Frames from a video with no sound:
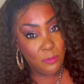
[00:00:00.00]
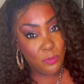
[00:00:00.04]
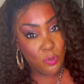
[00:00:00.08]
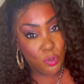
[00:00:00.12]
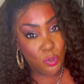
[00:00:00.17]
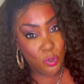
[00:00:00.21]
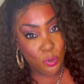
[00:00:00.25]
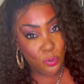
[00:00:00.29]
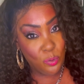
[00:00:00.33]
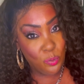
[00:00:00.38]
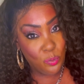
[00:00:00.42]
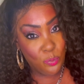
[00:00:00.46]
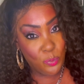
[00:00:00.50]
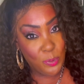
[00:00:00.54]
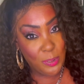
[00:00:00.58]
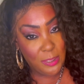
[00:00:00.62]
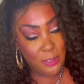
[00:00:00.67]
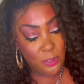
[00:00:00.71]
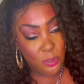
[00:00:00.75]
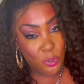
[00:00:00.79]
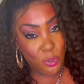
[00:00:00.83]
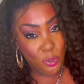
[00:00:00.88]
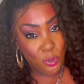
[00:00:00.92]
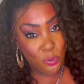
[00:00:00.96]
Do what
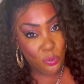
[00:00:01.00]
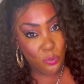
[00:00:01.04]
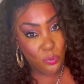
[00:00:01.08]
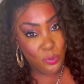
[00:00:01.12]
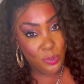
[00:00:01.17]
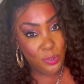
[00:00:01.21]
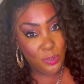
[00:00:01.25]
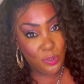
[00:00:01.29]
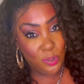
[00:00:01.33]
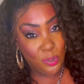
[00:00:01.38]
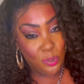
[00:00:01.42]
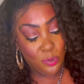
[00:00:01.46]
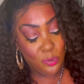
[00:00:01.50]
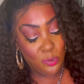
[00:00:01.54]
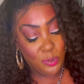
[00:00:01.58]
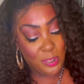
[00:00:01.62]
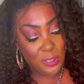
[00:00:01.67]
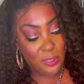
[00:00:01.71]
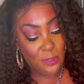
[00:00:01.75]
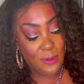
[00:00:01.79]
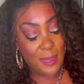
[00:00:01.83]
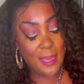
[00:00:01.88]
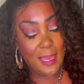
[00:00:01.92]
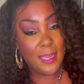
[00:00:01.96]
it do, you know?
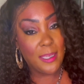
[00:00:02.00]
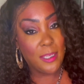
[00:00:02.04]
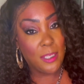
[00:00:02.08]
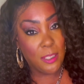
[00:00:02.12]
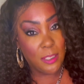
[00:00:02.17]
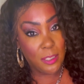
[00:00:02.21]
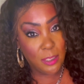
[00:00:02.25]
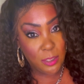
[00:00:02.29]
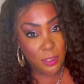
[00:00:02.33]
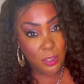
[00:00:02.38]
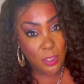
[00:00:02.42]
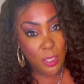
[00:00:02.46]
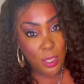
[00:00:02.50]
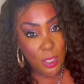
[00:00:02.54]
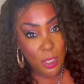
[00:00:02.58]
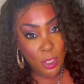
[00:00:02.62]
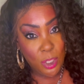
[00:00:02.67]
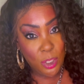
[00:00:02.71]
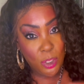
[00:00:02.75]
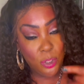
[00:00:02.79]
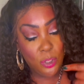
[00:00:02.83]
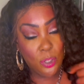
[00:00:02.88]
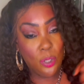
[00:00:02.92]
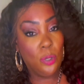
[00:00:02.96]
So I can,
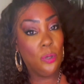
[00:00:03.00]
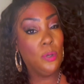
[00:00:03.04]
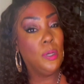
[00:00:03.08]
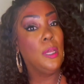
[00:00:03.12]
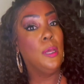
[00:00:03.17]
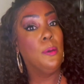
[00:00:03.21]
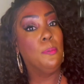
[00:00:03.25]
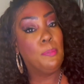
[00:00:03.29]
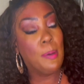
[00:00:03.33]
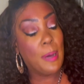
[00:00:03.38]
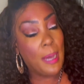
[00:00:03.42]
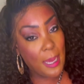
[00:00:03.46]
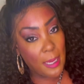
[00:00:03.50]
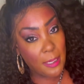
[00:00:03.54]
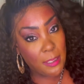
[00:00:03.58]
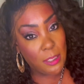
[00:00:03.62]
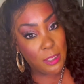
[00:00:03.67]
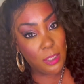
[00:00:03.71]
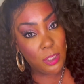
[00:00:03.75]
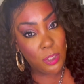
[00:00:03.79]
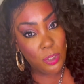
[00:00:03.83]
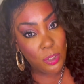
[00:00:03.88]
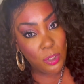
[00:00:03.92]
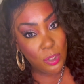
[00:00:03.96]
you know,
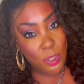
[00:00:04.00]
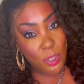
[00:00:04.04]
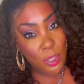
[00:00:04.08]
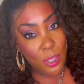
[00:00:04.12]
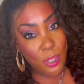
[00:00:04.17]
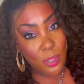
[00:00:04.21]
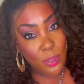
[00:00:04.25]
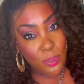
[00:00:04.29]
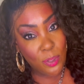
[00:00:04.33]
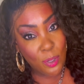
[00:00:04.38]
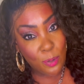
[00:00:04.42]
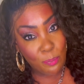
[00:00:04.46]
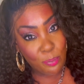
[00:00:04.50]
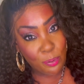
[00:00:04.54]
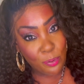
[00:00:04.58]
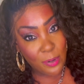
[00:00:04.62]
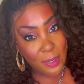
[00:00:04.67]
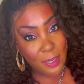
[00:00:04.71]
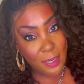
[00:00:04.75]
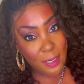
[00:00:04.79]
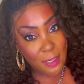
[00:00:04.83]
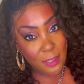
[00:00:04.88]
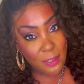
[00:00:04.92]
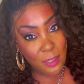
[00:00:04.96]
embody the
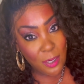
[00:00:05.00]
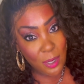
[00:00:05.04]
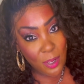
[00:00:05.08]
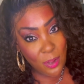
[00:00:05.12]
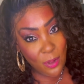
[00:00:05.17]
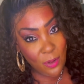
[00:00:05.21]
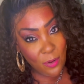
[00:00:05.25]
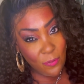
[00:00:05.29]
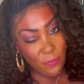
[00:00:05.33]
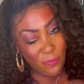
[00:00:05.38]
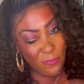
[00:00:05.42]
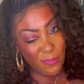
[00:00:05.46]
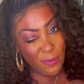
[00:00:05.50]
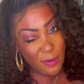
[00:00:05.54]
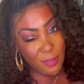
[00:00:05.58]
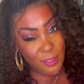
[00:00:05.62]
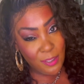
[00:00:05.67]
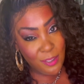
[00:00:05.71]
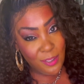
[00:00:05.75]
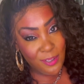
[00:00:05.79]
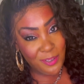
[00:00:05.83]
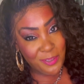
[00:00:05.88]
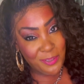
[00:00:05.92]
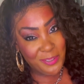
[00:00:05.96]
brand for
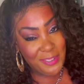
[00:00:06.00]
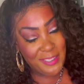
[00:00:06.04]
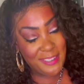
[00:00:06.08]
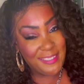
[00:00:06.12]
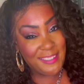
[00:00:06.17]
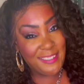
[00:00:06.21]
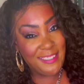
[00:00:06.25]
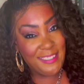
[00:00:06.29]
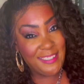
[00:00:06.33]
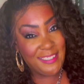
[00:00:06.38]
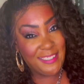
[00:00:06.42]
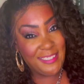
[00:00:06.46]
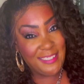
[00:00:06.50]
you.